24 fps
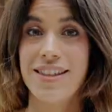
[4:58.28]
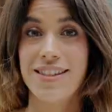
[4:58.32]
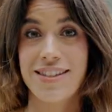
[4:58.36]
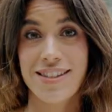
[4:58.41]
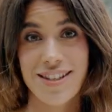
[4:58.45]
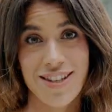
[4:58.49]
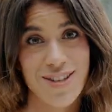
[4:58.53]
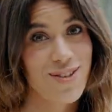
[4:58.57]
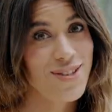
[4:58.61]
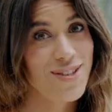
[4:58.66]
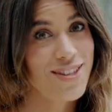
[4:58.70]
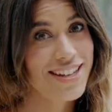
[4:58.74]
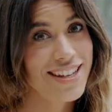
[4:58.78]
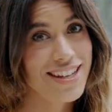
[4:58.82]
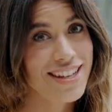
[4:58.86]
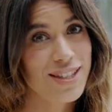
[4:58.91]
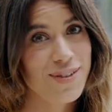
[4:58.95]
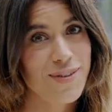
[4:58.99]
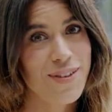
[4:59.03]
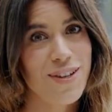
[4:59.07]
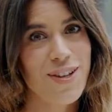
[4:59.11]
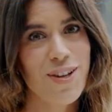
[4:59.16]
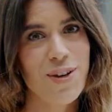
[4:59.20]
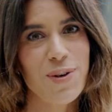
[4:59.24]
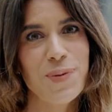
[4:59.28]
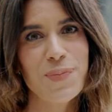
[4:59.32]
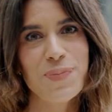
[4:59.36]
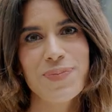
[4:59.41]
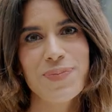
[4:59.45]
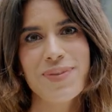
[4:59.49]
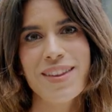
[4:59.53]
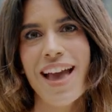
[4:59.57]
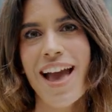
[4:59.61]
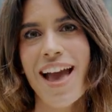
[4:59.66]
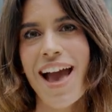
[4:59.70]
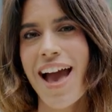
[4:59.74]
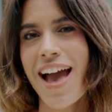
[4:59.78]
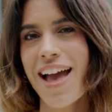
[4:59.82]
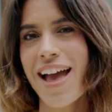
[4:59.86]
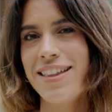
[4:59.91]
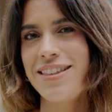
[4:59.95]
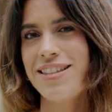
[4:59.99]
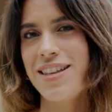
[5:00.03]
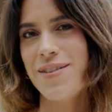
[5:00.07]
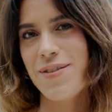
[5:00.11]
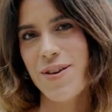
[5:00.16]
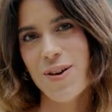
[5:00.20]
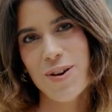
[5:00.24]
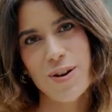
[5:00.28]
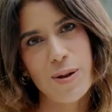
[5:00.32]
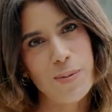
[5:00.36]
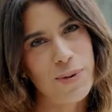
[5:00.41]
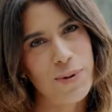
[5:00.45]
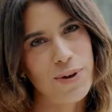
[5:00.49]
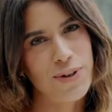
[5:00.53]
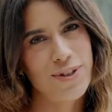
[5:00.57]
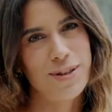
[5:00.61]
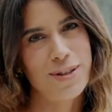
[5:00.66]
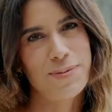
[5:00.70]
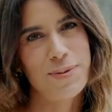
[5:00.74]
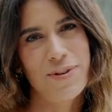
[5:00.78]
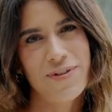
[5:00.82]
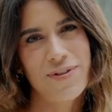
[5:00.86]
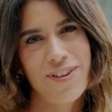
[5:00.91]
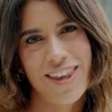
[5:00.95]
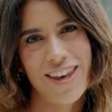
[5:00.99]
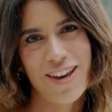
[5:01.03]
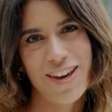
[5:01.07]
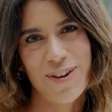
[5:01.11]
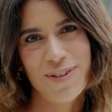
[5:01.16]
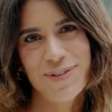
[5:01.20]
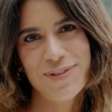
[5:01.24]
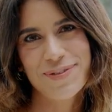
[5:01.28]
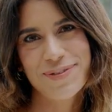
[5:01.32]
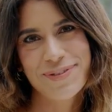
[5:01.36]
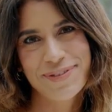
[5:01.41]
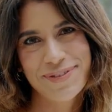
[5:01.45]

See you in the next video. Te veo en el próximo video.